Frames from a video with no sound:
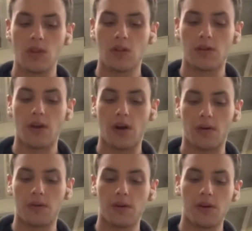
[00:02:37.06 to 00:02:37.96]

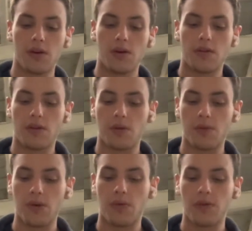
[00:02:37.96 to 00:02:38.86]
Now, there are
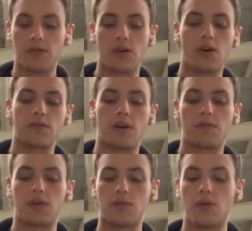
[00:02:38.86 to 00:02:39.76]
many pros and cons of
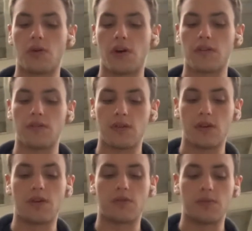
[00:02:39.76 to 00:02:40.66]
having a no-cost
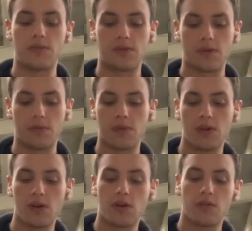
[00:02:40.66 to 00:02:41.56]
entry museum,
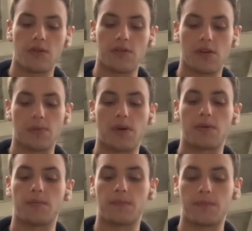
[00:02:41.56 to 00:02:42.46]
so let's talk about
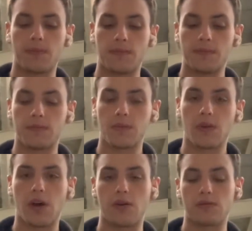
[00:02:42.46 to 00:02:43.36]
it.
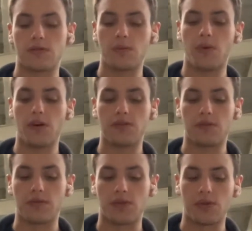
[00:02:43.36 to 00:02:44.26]
Now, some
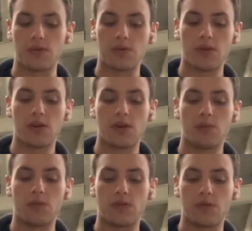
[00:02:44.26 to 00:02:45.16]
positives include
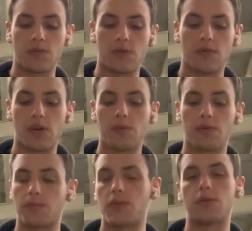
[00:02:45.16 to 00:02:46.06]
museums are
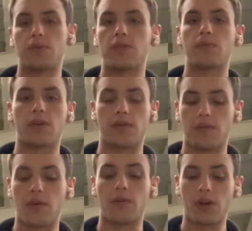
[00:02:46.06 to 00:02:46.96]

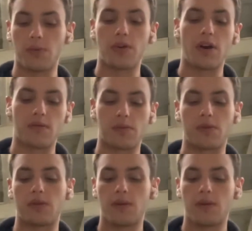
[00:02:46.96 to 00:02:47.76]
available to everyone.